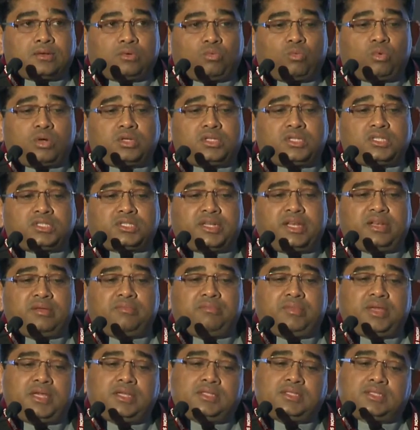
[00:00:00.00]
What this really
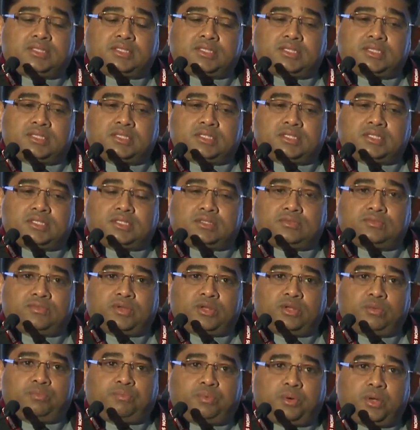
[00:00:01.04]
means is,
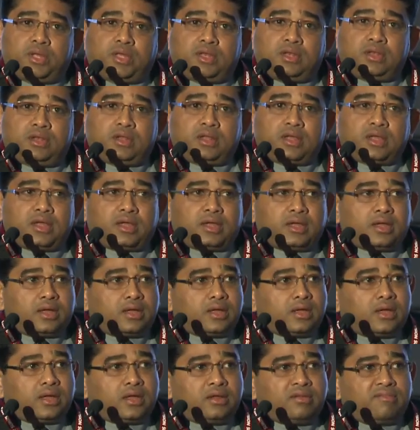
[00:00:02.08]
when you put in
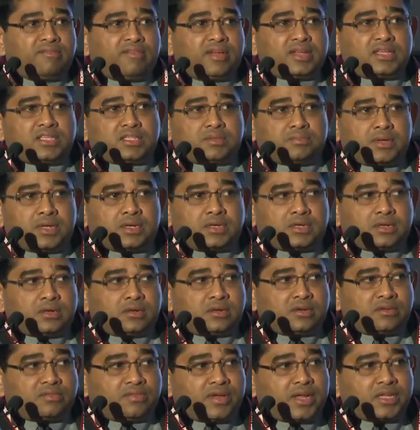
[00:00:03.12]
investment in
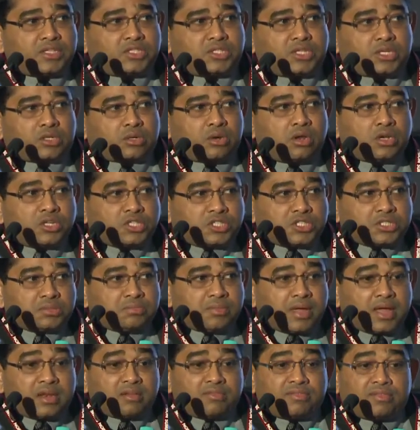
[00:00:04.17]
an advanced technology
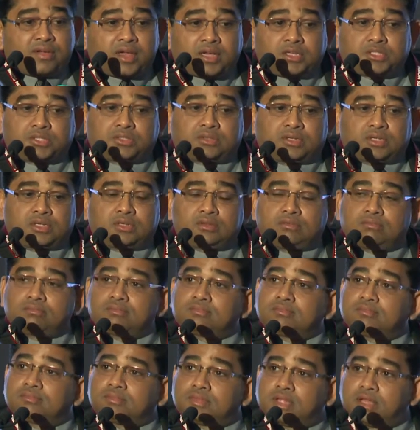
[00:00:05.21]
manufacturing
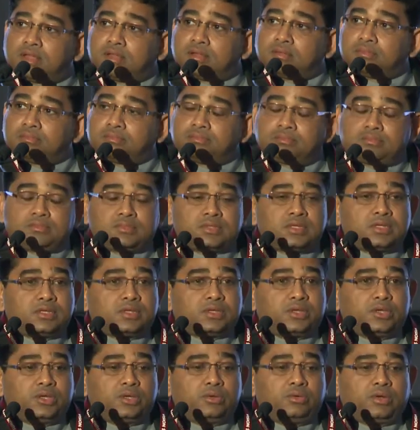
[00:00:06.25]

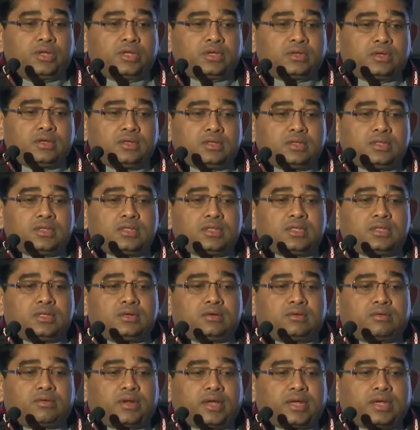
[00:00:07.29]
unit,
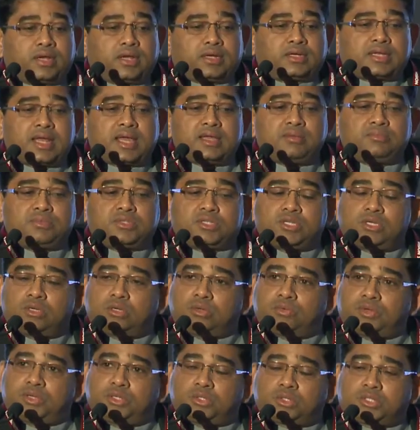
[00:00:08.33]
right, at time
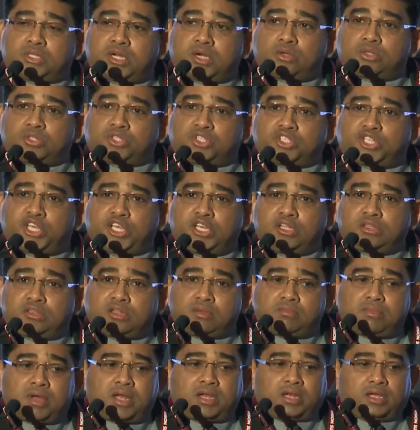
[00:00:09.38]
zero, when you start to sink
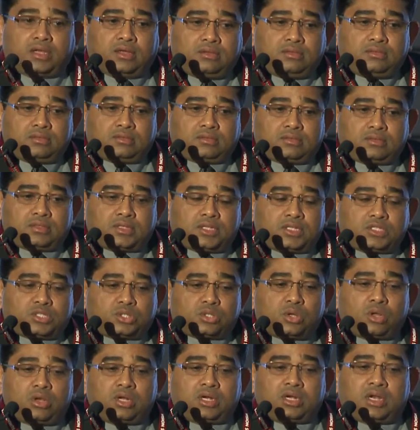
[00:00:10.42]
the money, the
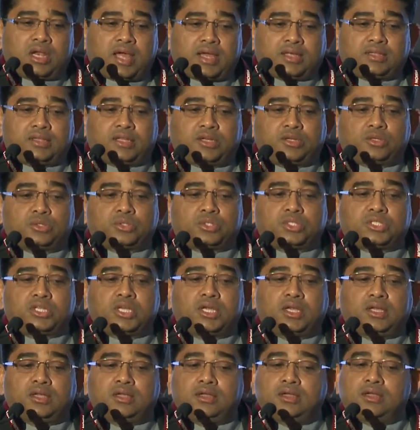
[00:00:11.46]
solid line that you
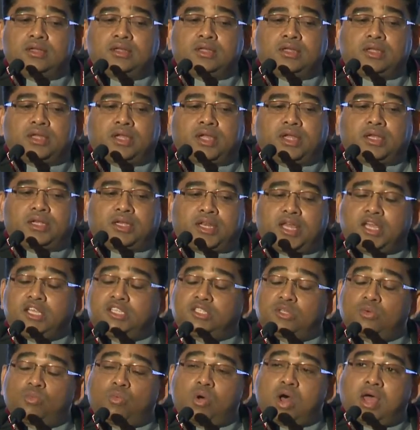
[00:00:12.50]
see, it takes
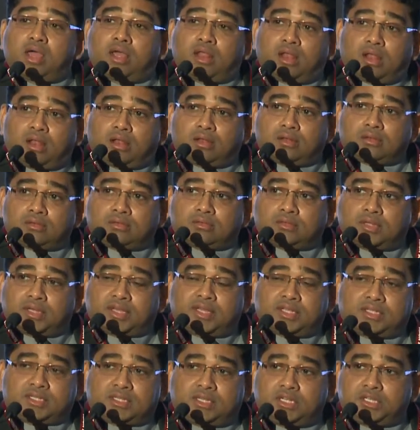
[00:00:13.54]
a while. The
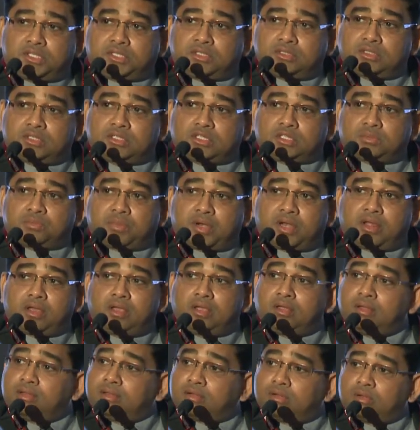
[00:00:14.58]
gestation is
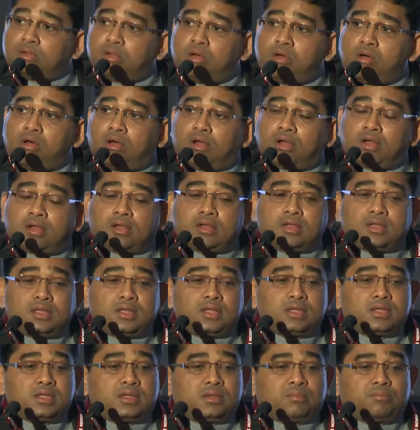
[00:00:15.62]
pretty long
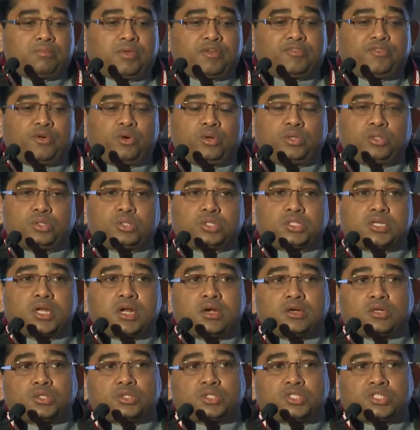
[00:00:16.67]
before you
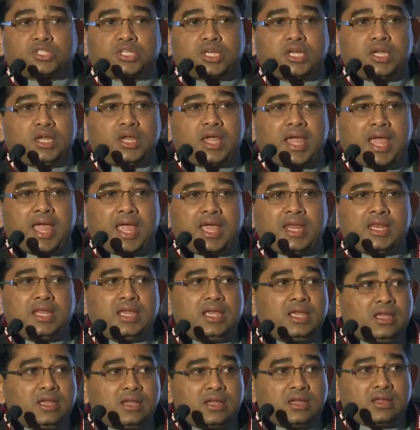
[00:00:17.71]
start to see
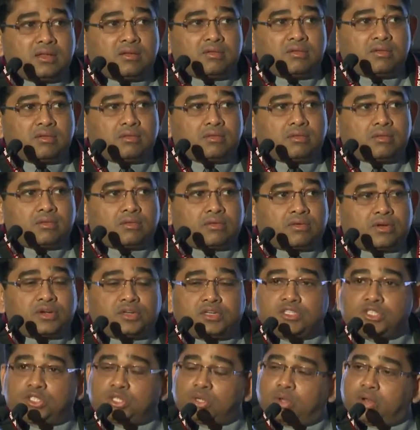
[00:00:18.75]
any
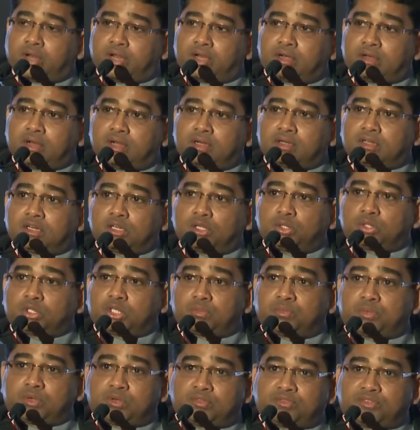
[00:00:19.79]
returns on it until you
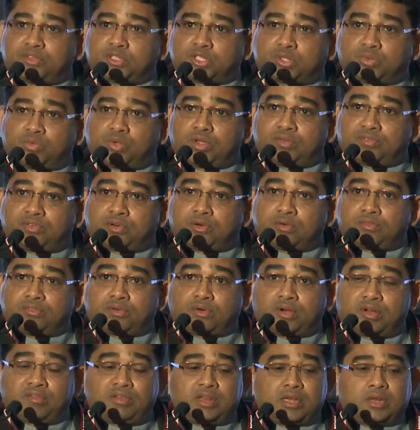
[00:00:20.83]
ship your first wafer for
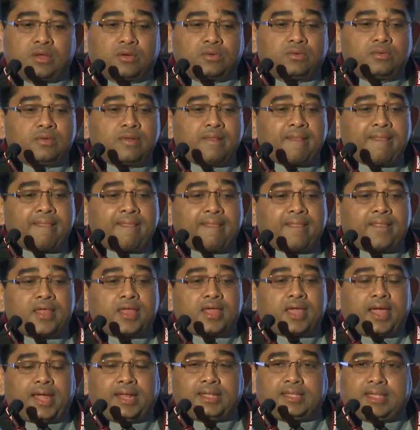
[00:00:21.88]
revenue.
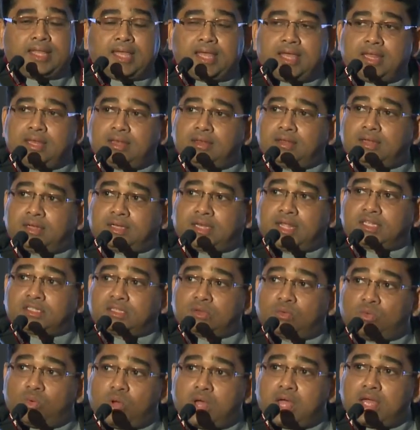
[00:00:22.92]
And then it takes
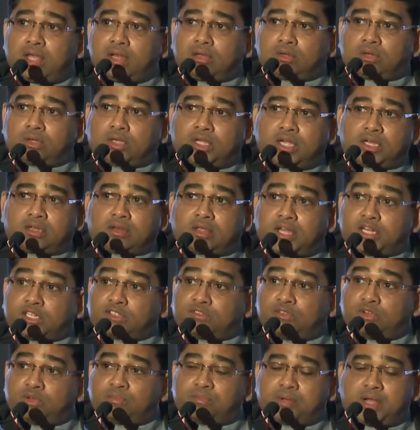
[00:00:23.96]
a while to get cash
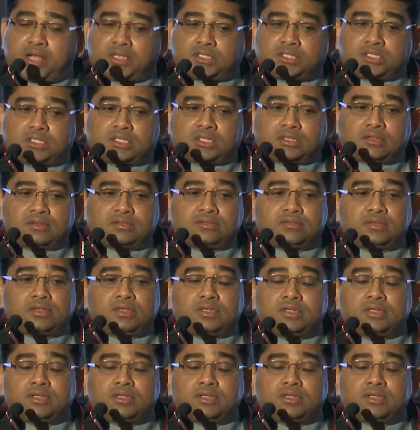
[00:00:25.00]
flow positive,